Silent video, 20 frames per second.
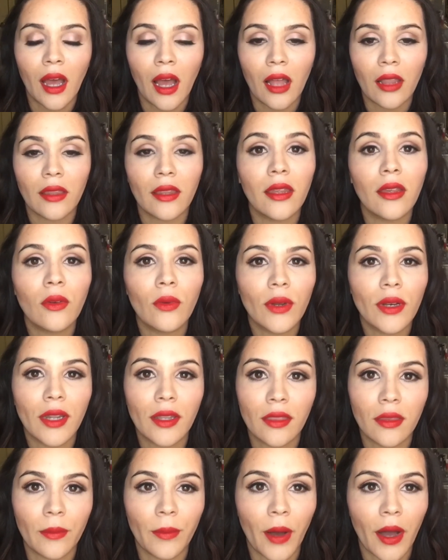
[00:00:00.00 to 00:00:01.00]
I'll link one
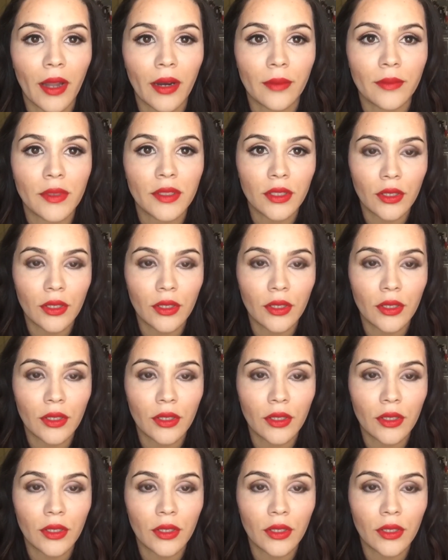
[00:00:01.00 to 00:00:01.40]
at the bottom